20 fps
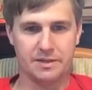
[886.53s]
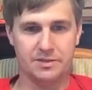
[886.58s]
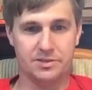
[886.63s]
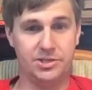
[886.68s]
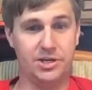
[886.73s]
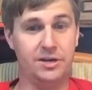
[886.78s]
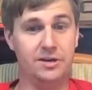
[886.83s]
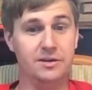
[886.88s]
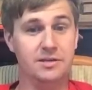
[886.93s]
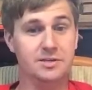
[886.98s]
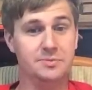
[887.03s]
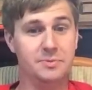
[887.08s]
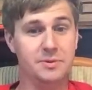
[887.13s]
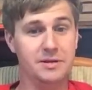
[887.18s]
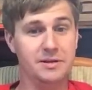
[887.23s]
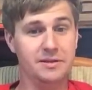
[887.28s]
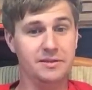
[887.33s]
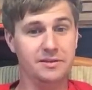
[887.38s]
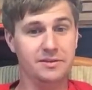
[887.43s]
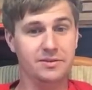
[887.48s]
Jerry's
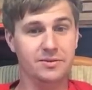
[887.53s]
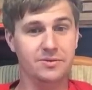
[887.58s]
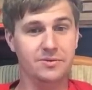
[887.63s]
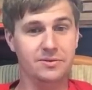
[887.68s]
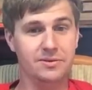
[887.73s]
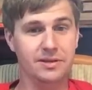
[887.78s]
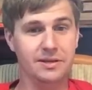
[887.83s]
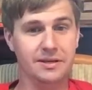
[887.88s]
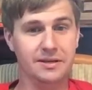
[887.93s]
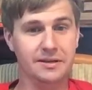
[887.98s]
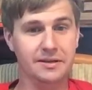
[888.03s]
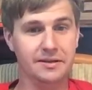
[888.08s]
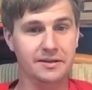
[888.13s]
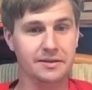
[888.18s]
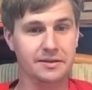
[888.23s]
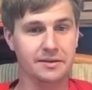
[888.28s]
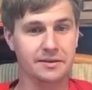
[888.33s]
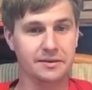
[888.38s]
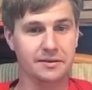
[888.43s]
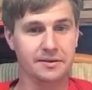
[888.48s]
been in the 210?
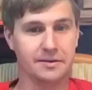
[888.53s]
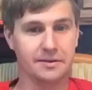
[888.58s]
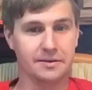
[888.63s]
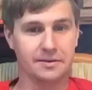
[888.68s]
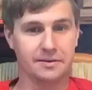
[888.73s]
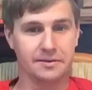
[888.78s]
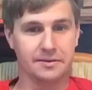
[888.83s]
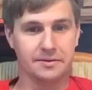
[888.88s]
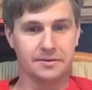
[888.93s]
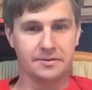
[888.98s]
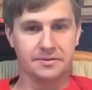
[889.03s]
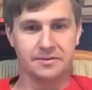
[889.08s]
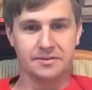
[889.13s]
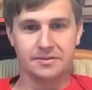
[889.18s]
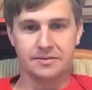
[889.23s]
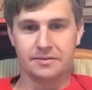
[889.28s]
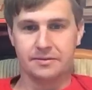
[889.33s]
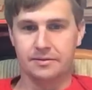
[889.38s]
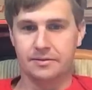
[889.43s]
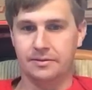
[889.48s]

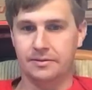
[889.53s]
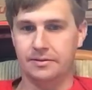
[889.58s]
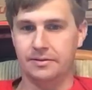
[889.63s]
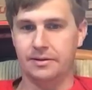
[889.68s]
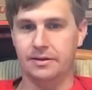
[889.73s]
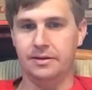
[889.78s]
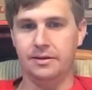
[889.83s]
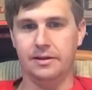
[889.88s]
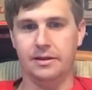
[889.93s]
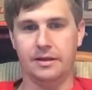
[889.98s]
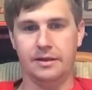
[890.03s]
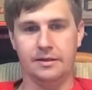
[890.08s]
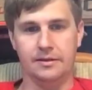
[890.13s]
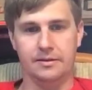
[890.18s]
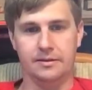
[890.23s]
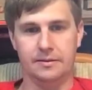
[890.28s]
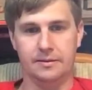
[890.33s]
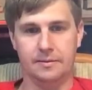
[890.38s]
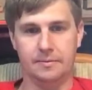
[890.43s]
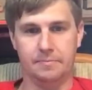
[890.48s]
Dang.
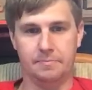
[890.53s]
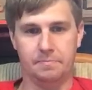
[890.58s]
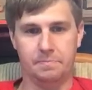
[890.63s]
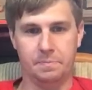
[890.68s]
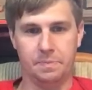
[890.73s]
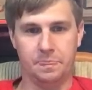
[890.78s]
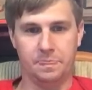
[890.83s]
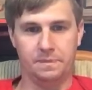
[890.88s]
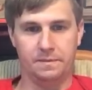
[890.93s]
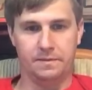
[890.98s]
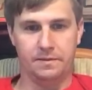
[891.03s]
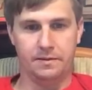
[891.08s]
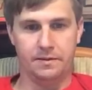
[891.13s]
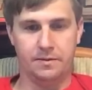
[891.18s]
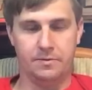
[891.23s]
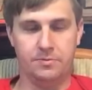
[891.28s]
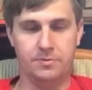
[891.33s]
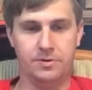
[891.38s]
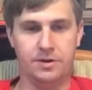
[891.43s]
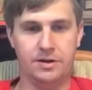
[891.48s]

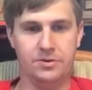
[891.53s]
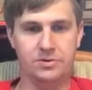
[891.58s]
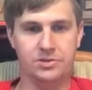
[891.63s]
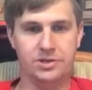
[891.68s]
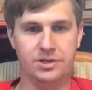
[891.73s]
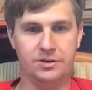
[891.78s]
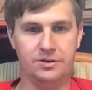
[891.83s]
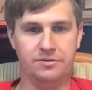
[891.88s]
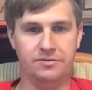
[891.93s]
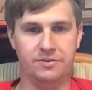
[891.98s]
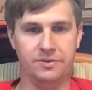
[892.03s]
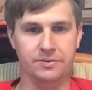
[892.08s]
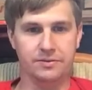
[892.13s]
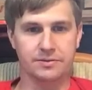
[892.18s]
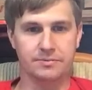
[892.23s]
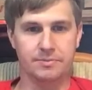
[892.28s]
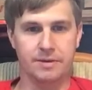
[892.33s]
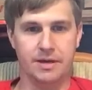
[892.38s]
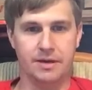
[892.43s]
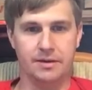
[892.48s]
I wonder how Jerry feels
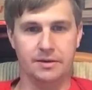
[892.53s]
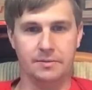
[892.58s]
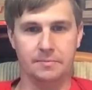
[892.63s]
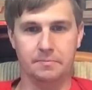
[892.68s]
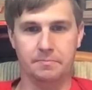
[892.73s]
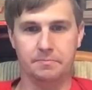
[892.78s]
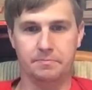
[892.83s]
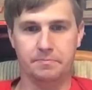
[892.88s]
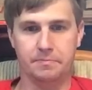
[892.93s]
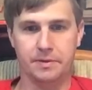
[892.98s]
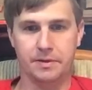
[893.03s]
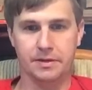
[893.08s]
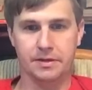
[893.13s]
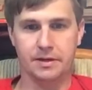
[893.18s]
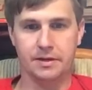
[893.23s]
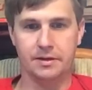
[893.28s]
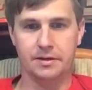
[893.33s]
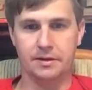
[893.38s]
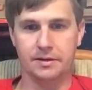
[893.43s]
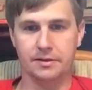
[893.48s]
about it. I'd
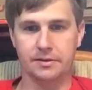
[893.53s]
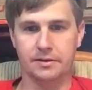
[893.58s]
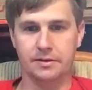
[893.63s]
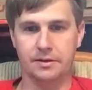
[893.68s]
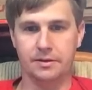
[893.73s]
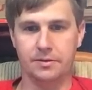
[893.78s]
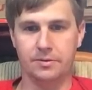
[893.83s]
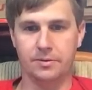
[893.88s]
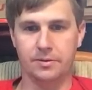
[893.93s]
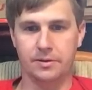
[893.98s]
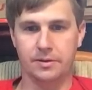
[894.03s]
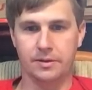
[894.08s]
kind of like to know.